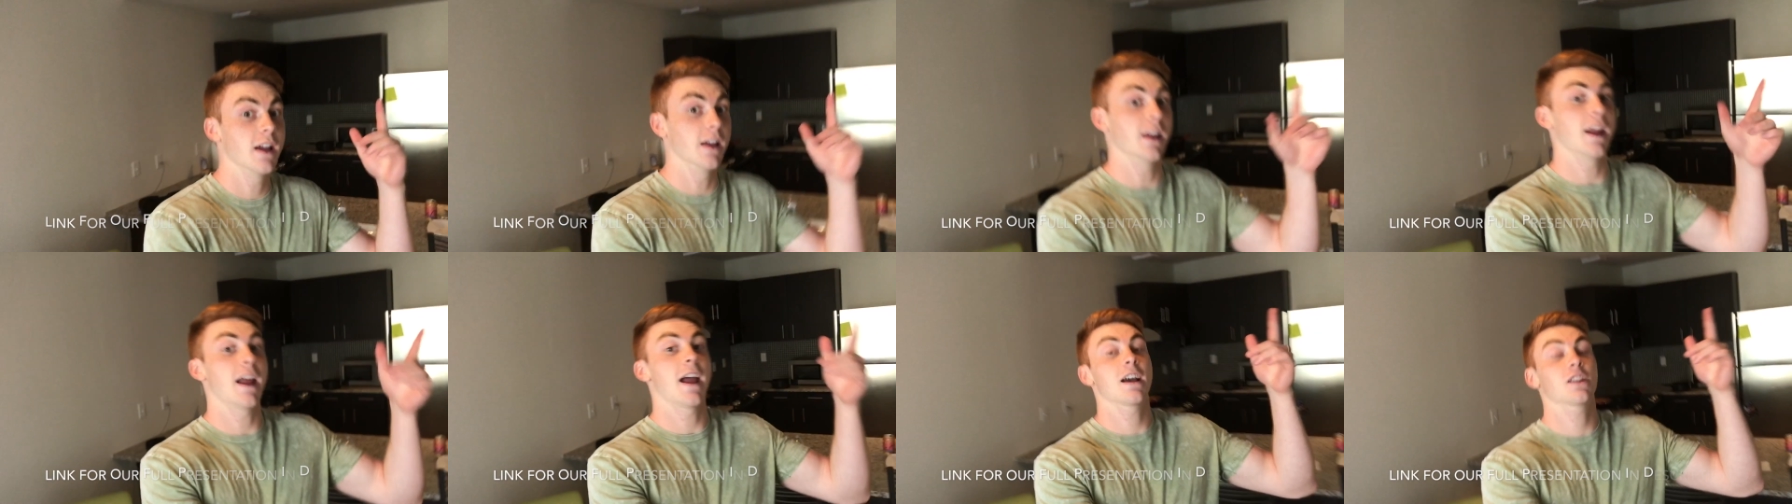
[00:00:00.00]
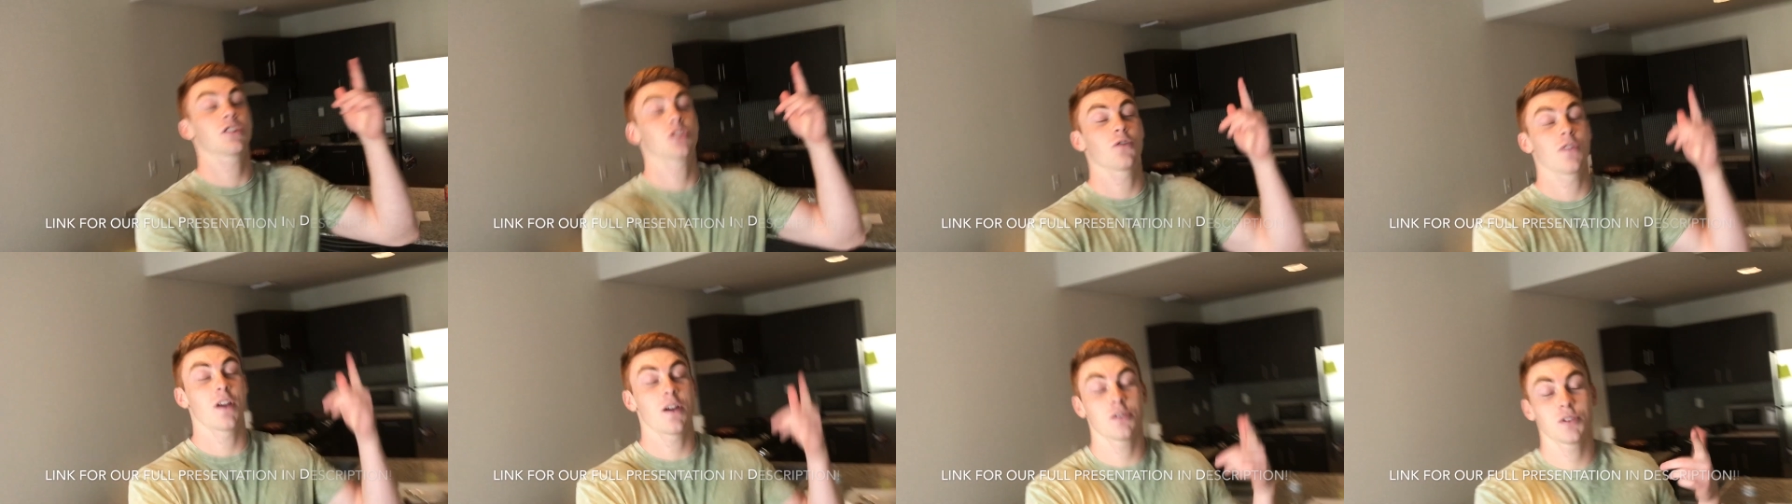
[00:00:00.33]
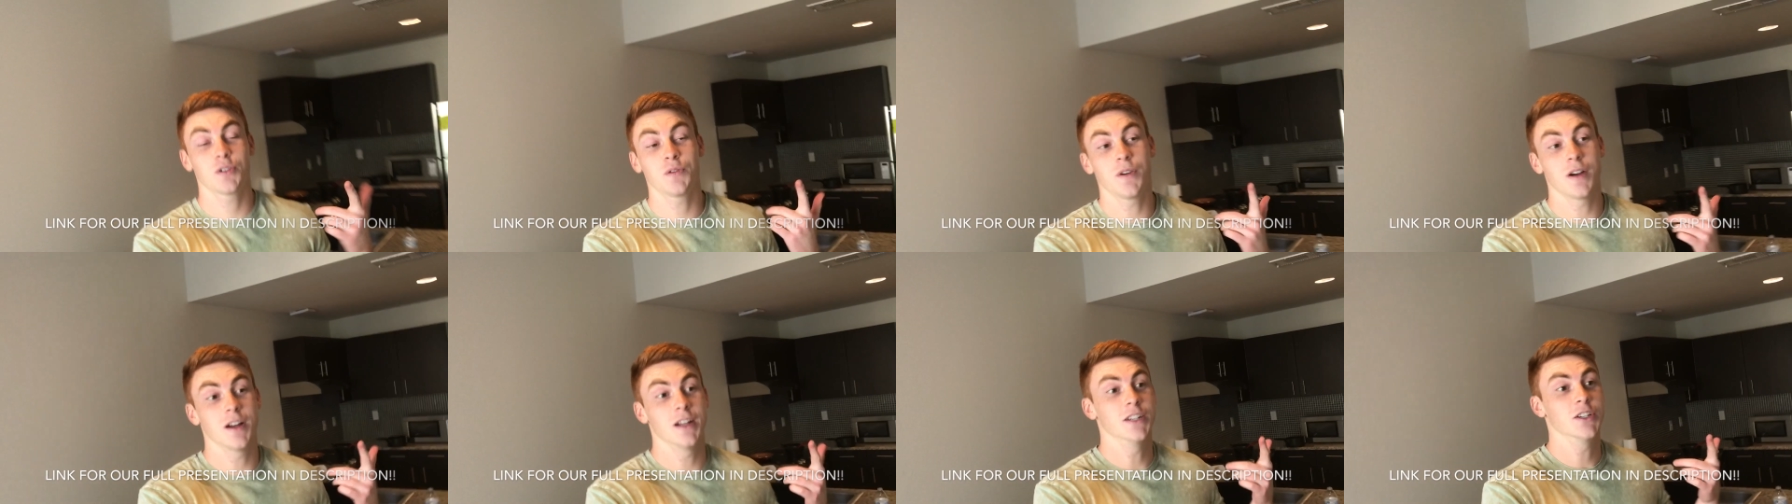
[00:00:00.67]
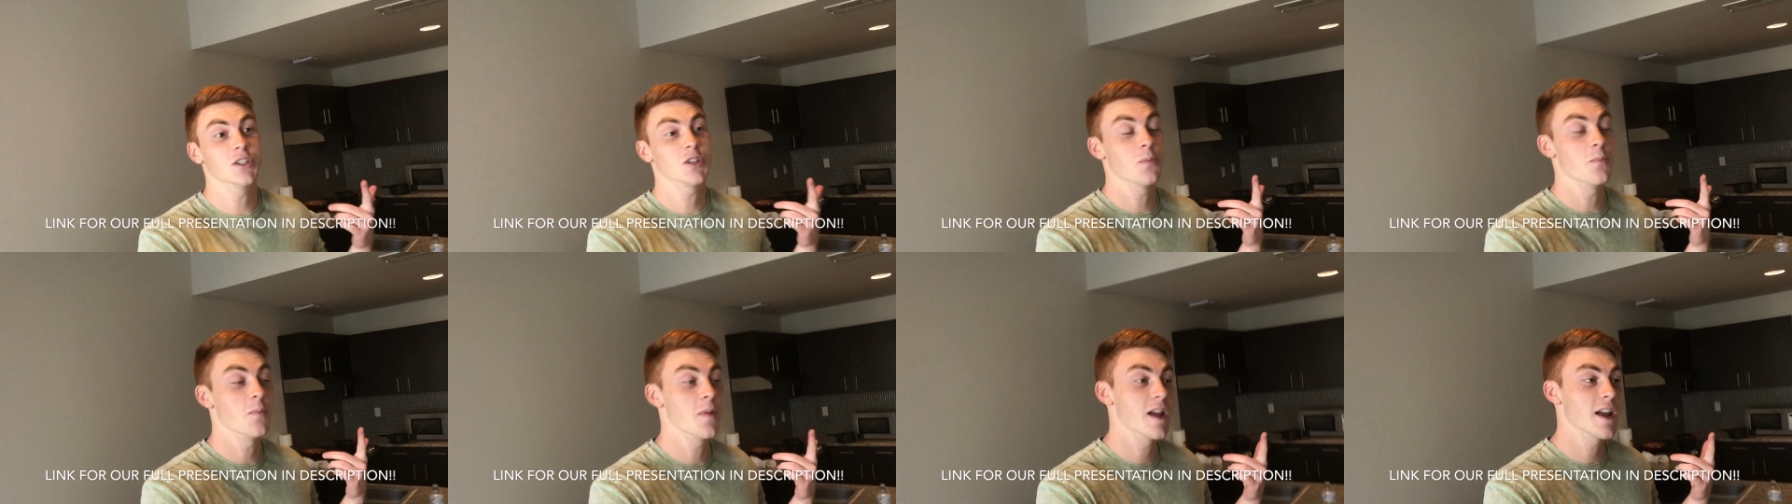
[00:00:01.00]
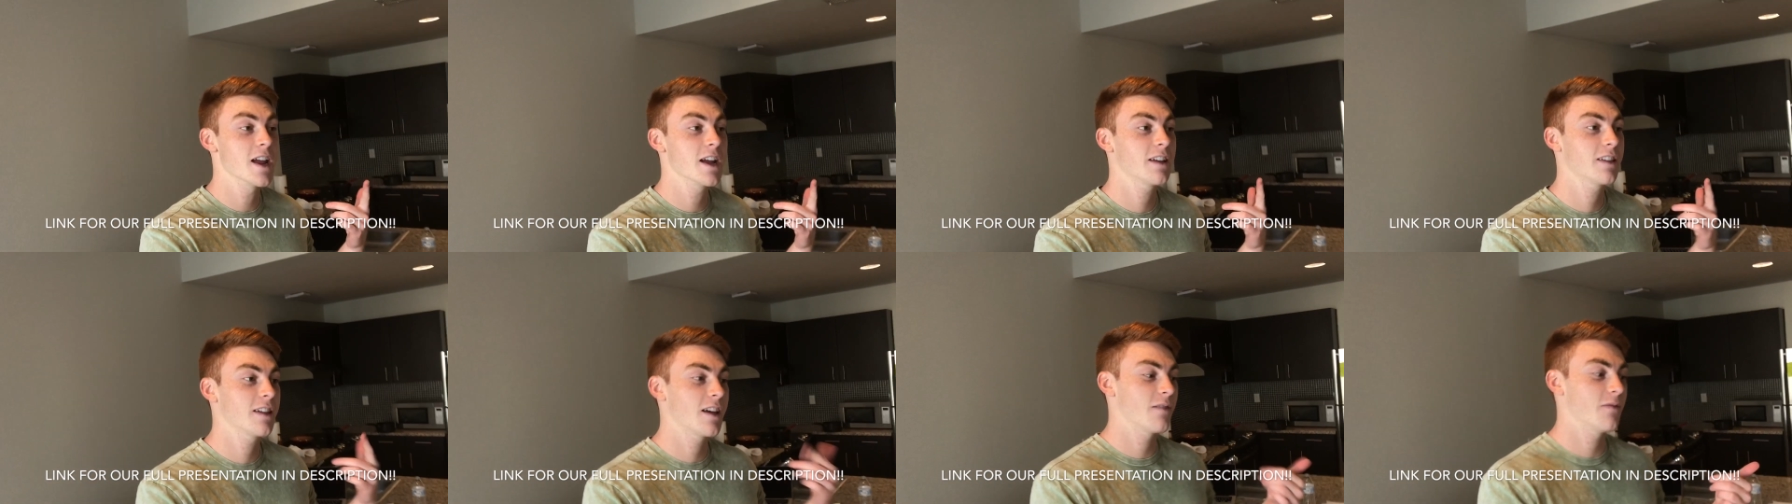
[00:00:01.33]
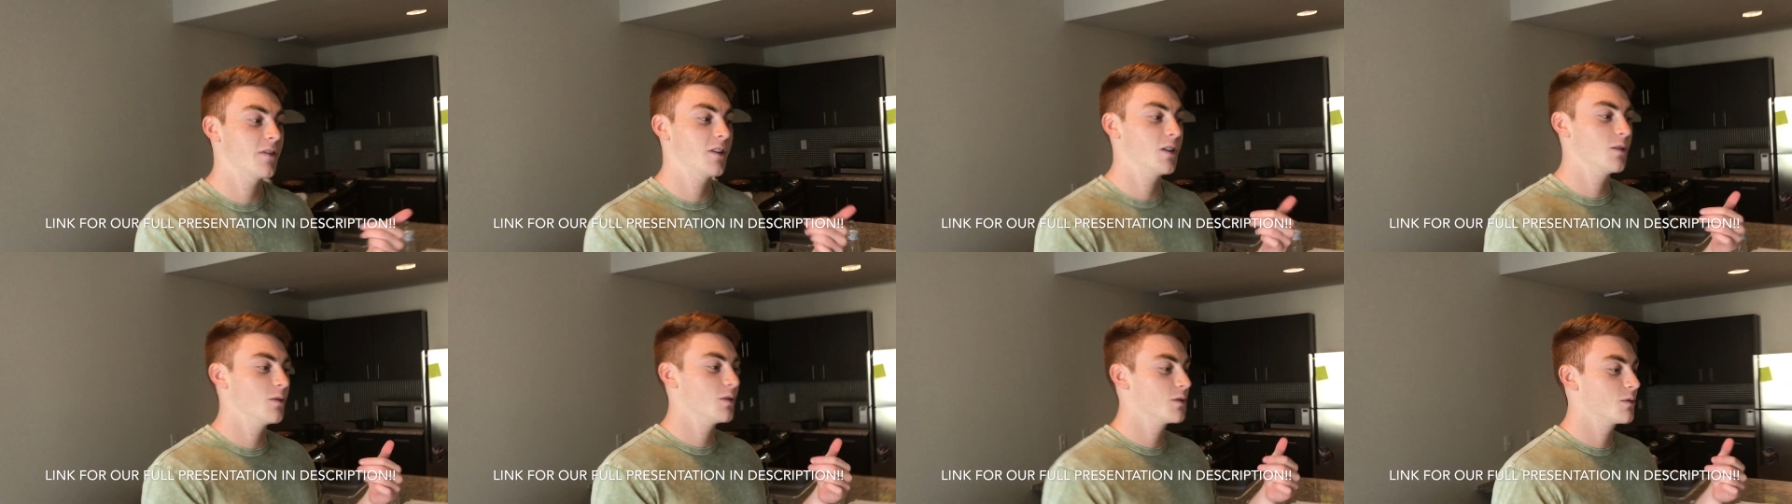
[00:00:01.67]
Yeah, so that was fun to make. That
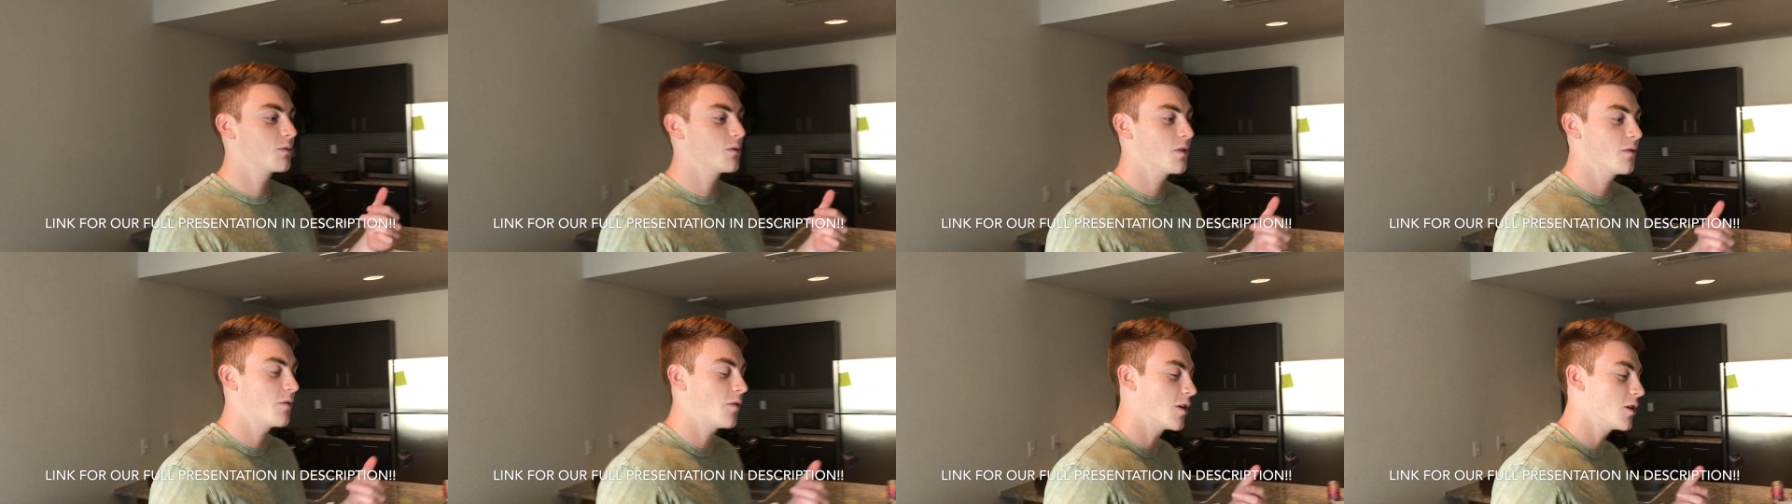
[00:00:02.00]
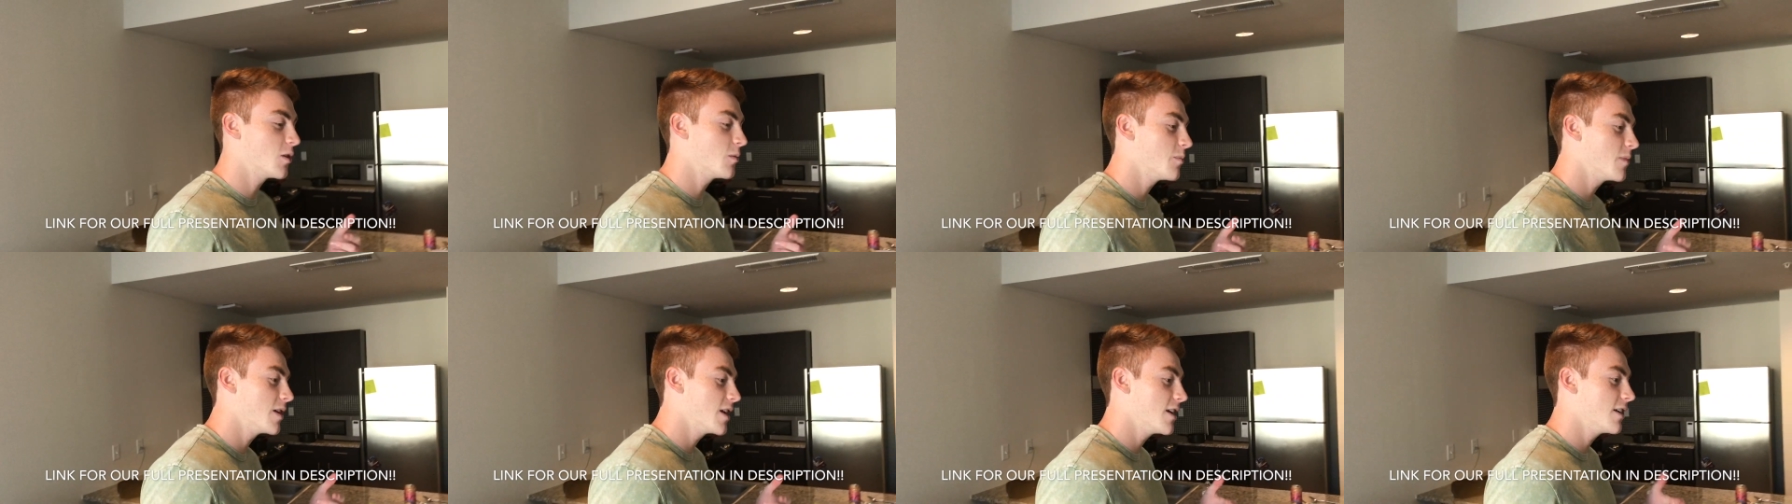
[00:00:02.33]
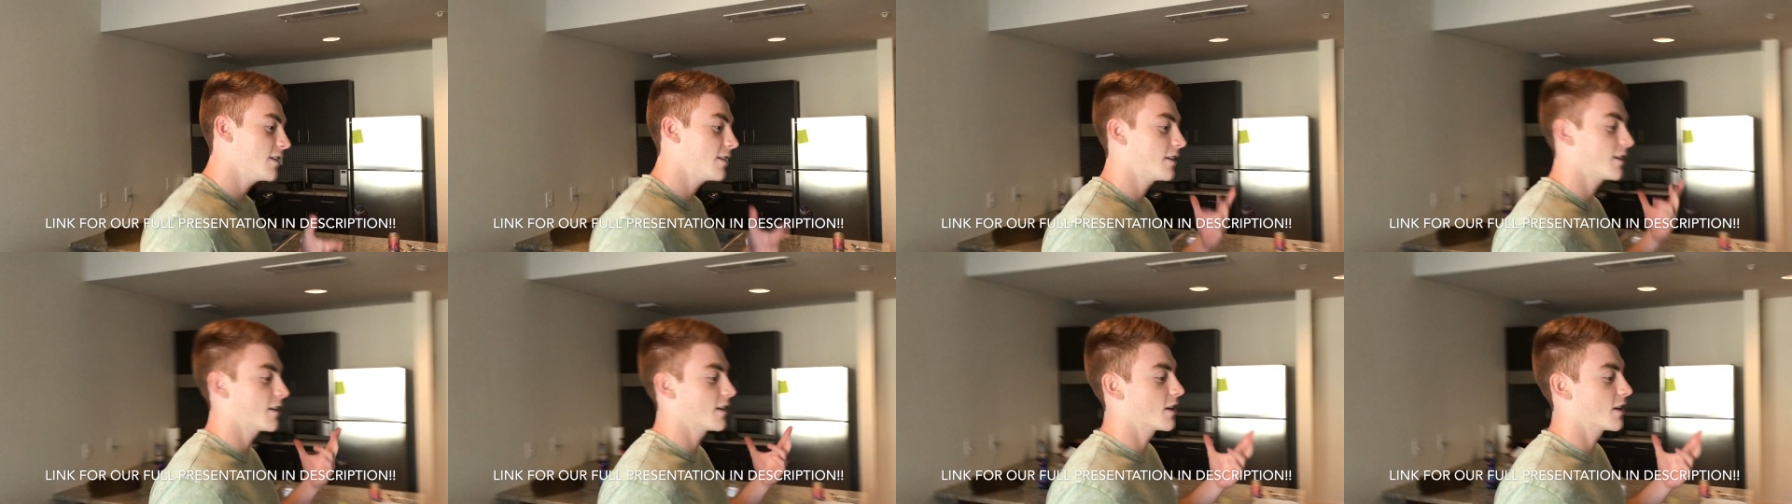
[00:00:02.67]
video was really fun to make,